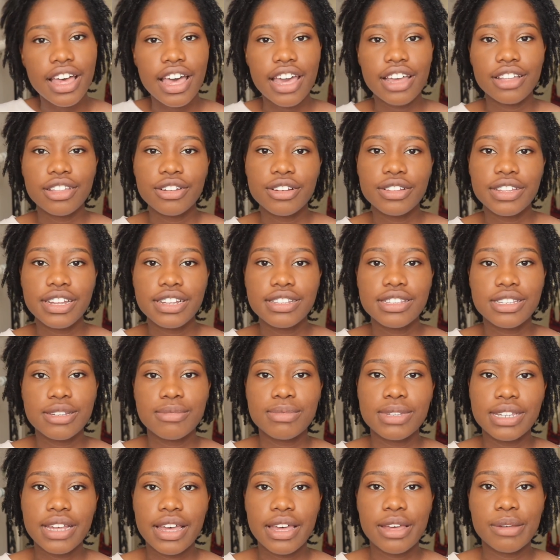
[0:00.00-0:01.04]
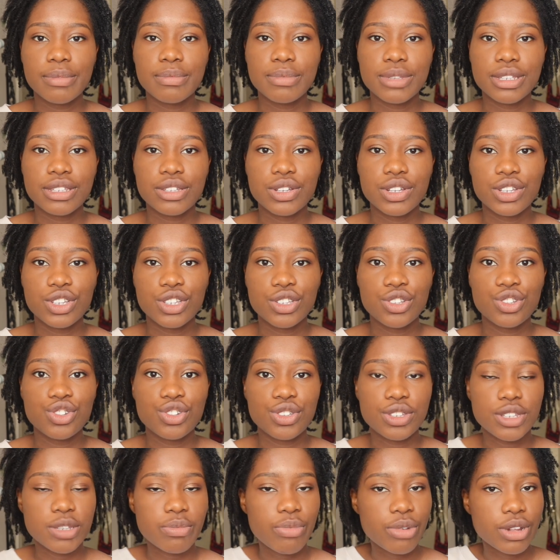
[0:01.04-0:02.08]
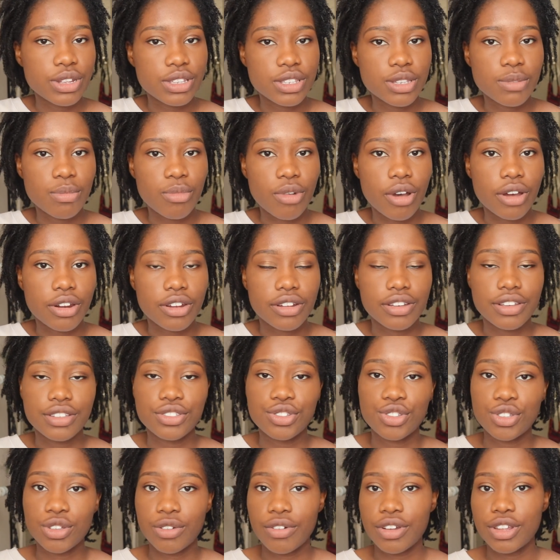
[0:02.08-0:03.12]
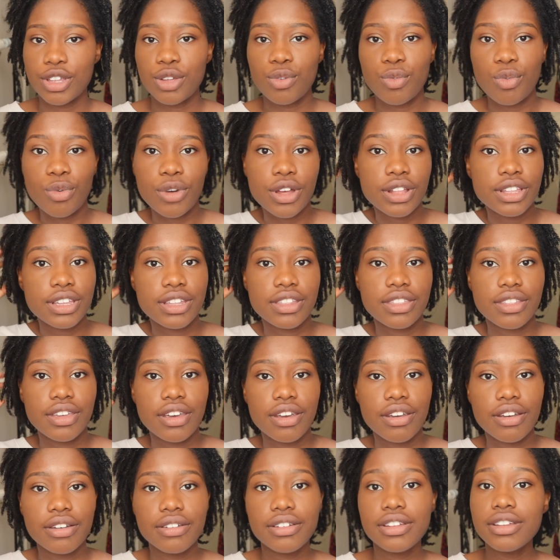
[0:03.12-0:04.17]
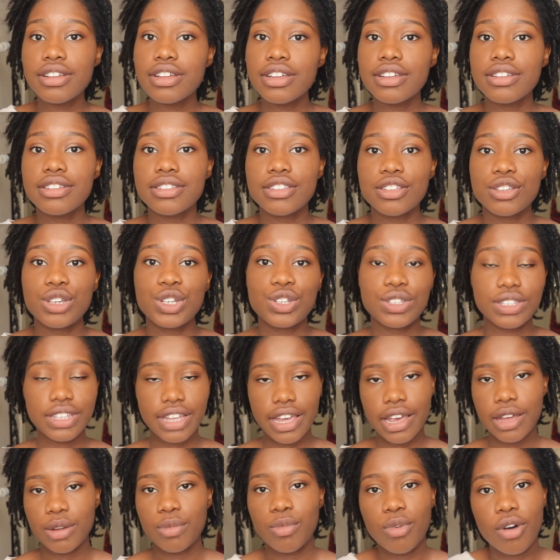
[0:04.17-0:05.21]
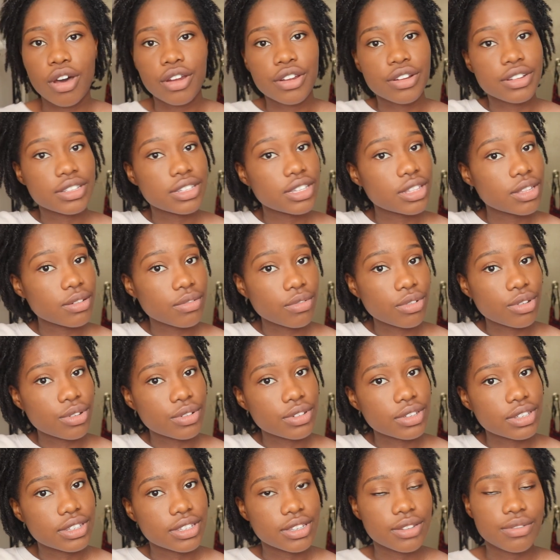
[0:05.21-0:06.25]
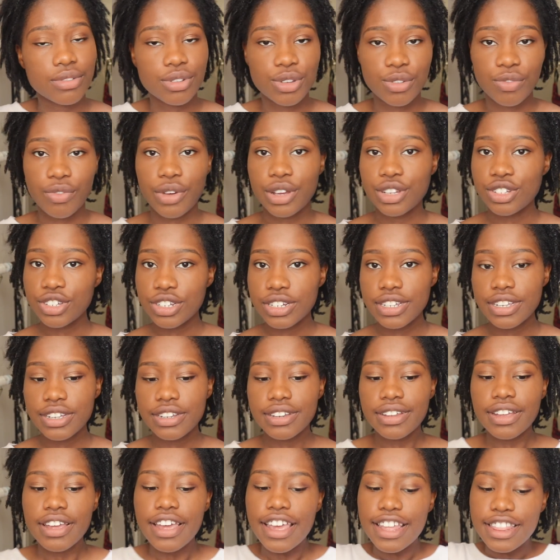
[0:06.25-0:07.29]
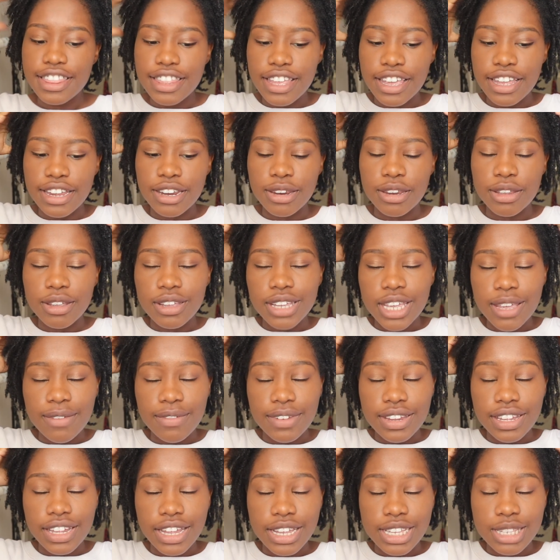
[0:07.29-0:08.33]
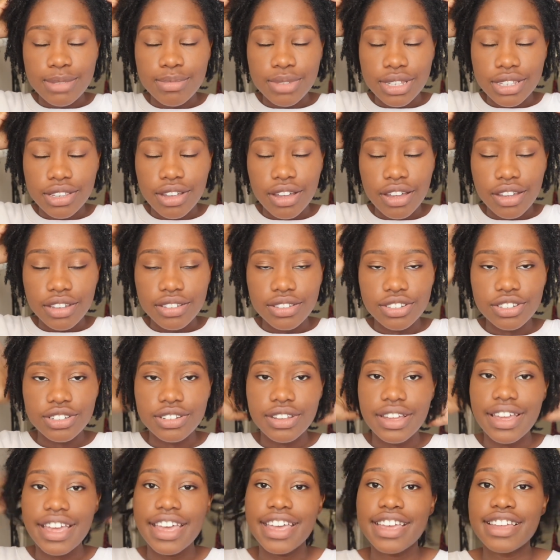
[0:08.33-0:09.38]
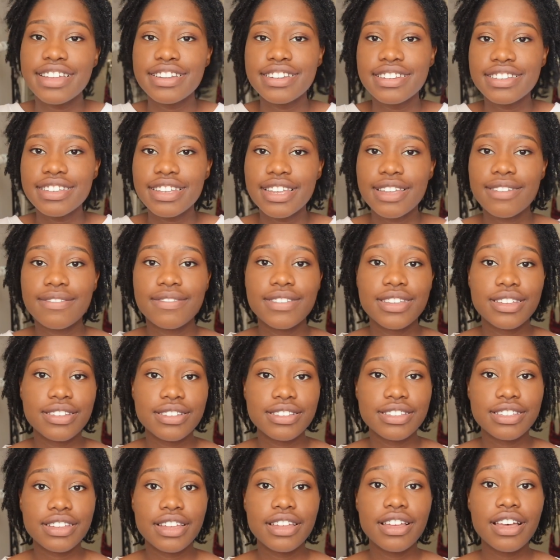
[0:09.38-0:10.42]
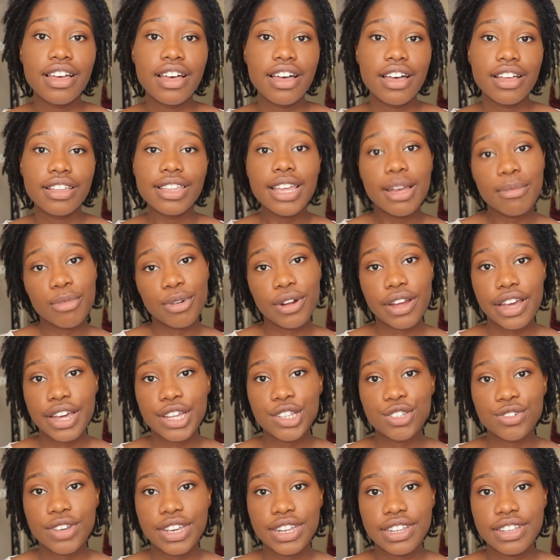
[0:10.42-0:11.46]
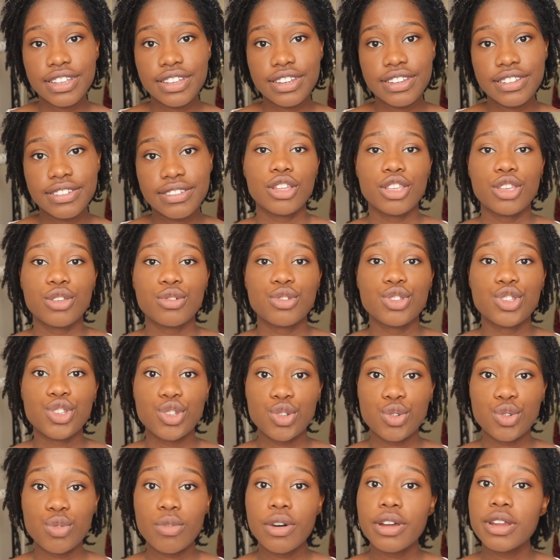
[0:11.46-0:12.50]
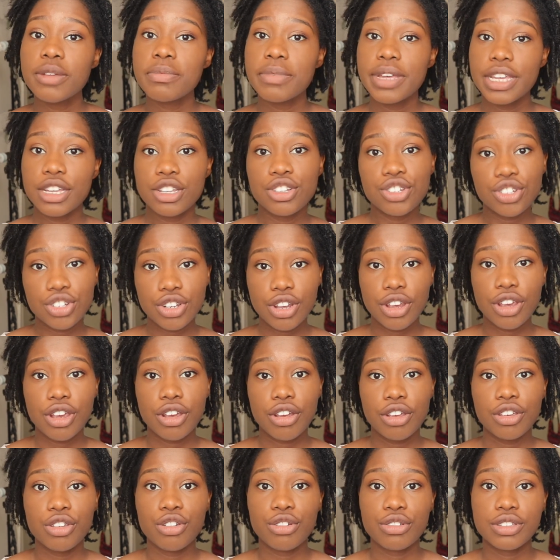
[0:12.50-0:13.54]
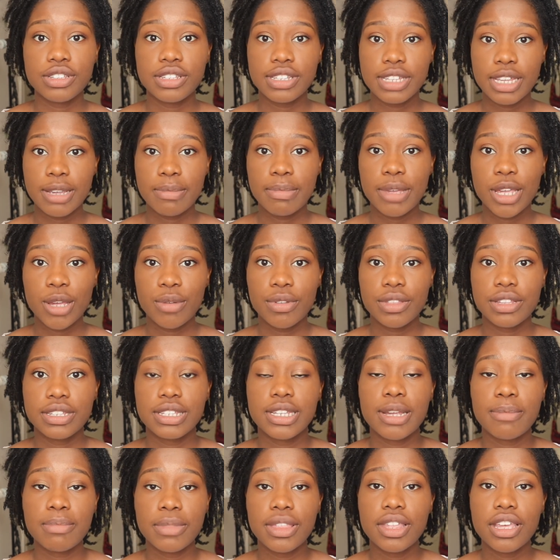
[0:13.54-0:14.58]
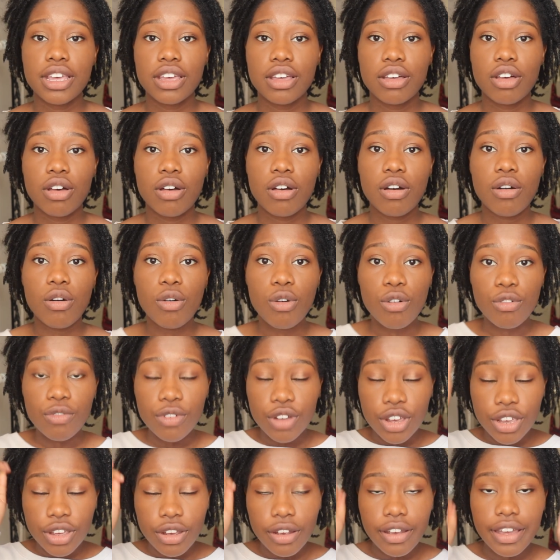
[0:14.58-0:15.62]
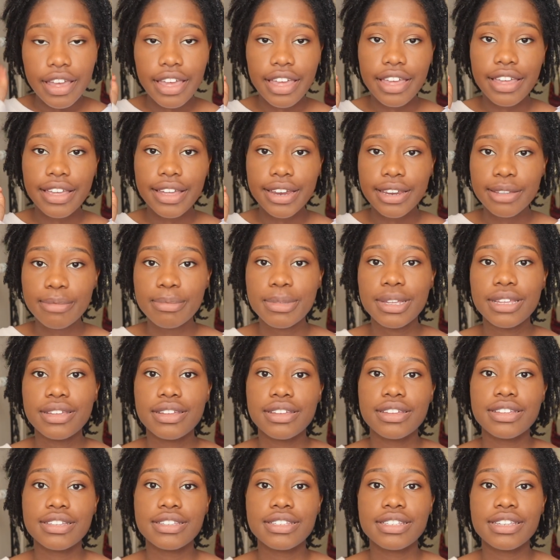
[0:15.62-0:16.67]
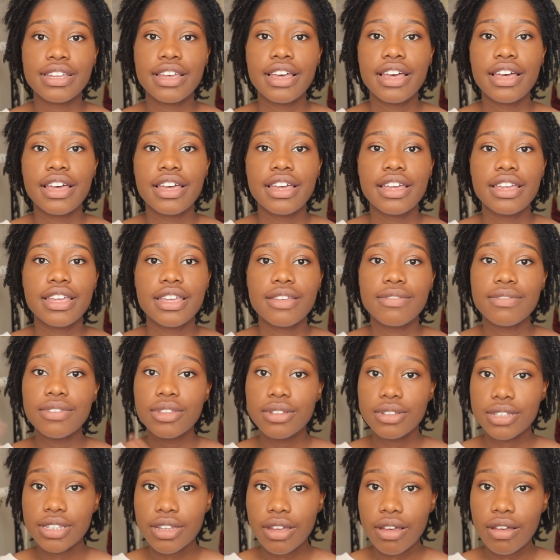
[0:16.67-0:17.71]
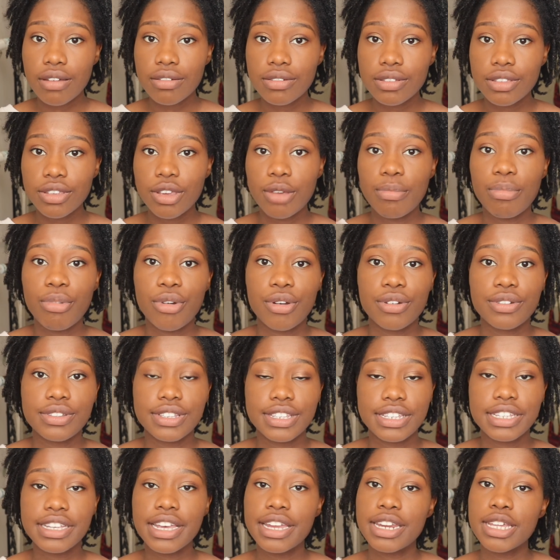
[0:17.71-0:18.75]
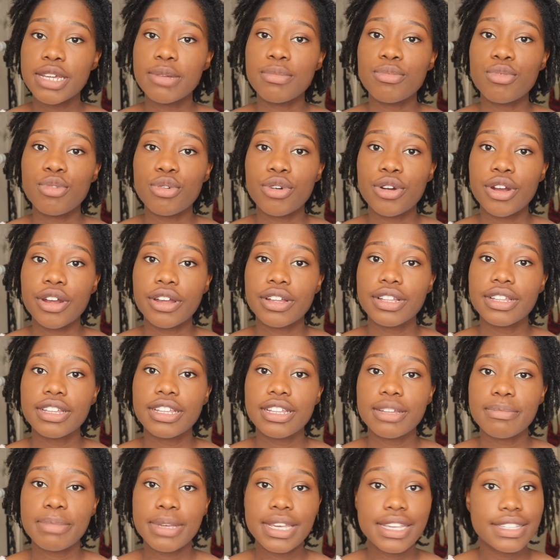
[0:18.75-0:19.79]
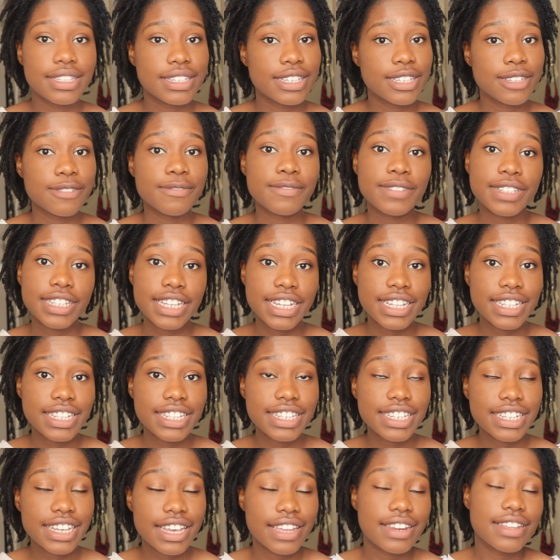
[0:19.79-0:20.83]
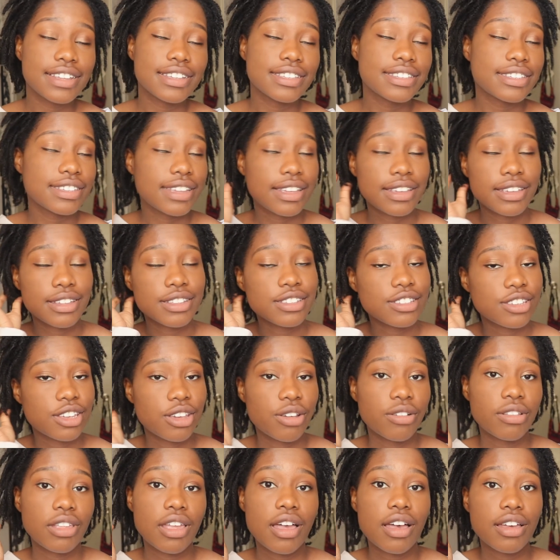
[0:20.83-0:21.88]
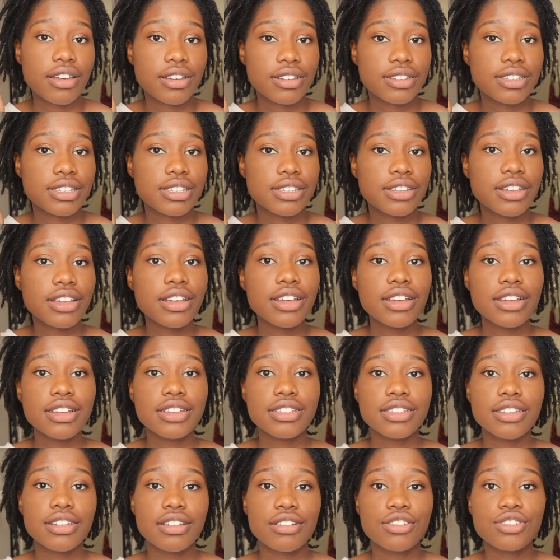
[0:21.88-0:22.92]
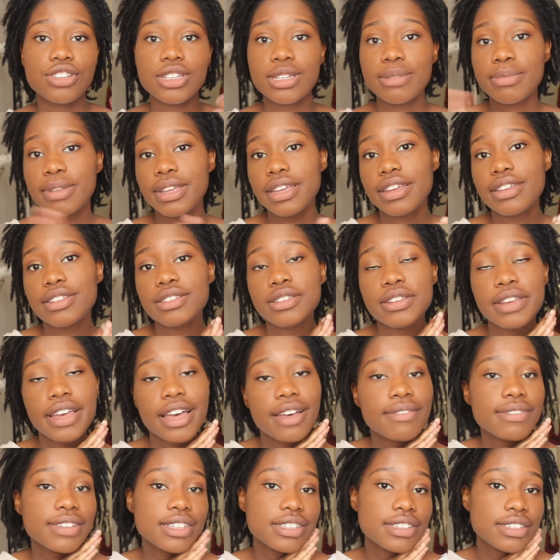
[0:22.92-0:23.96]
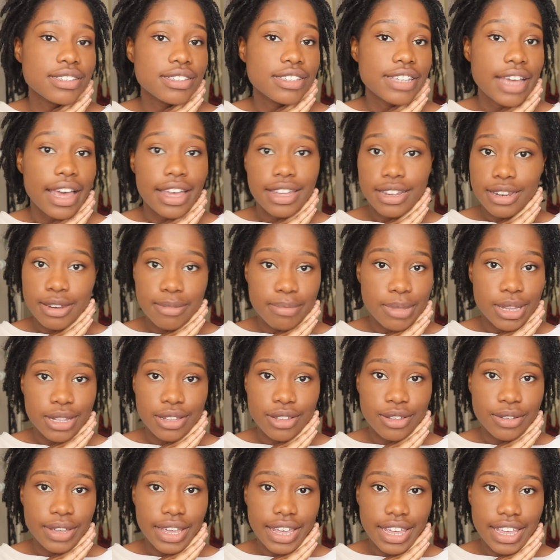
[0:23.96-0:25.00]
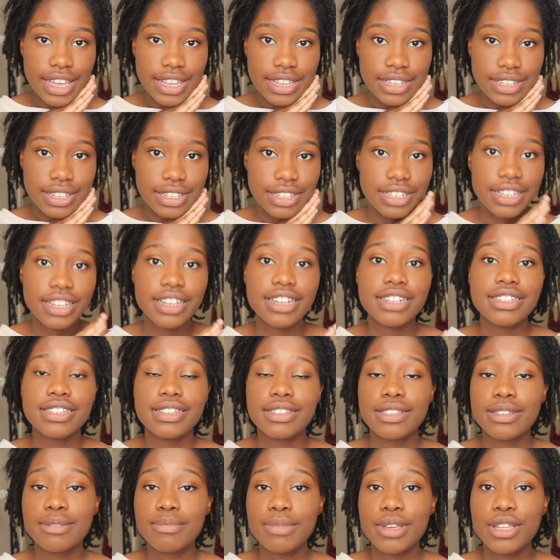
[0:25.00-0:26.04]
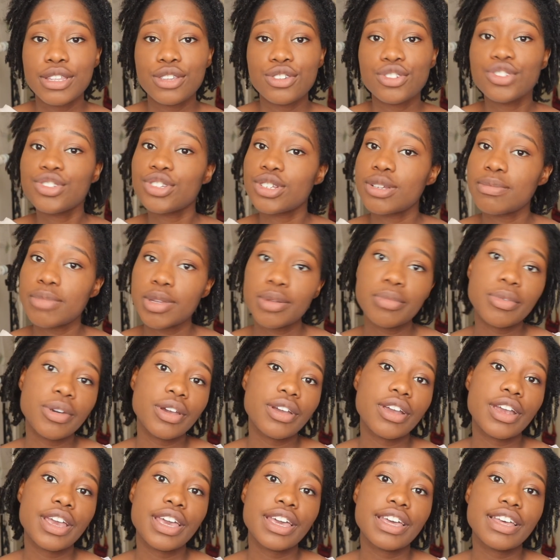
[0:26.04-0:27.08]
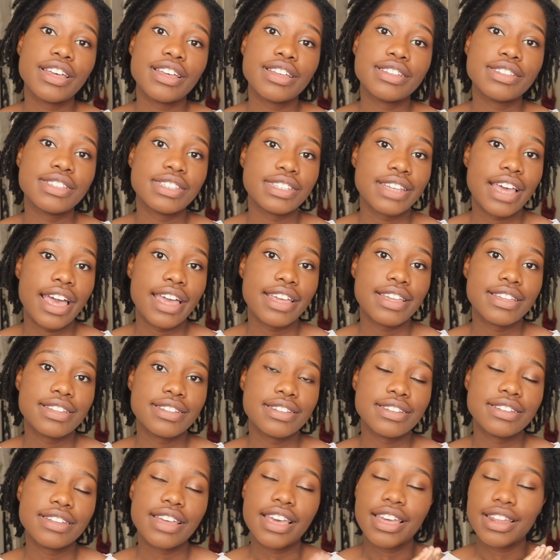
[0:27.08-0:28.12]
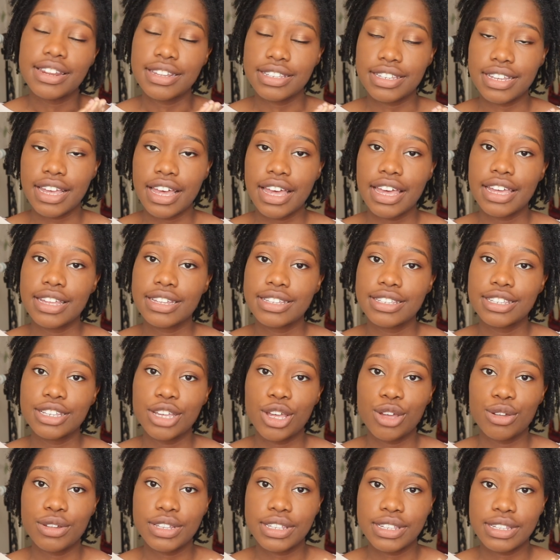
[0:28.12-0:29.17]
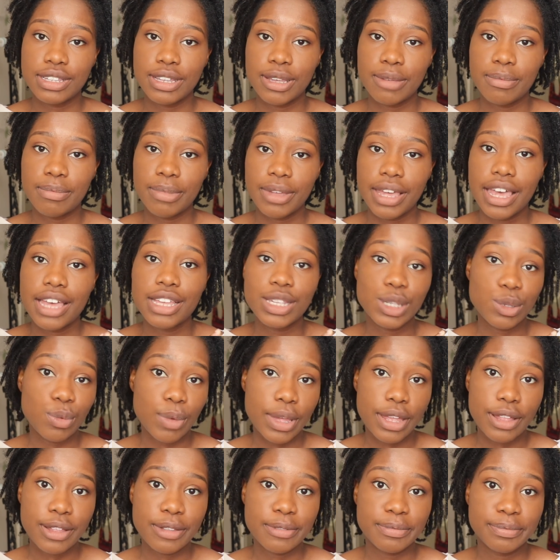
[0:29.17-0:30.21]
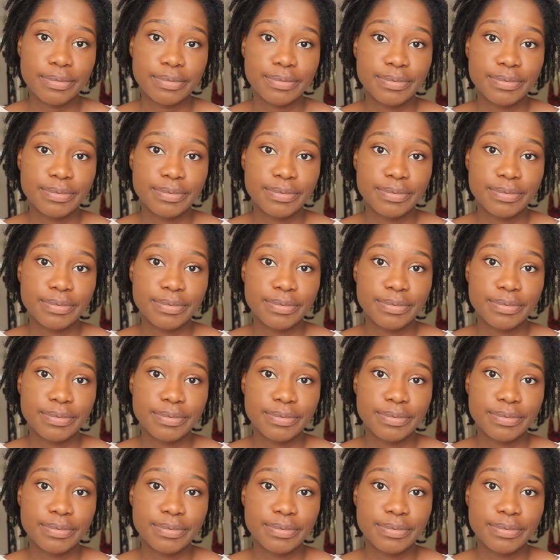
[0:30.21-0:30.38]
I learned that sometimes you just spritz some water because there's already oil in there. So you just add water to the roots to refreshen it, and then give it a nice massage, and it feels a lot more hydrated. You do want to make sure you're sleeping with something over your head, because if you don't, you're prone to getting more pieces of lint getting stuck into your locks. So just because you have a satin pillowcase doesn't mean you shouldn't be wearing a satin head tie to go to sleep as well.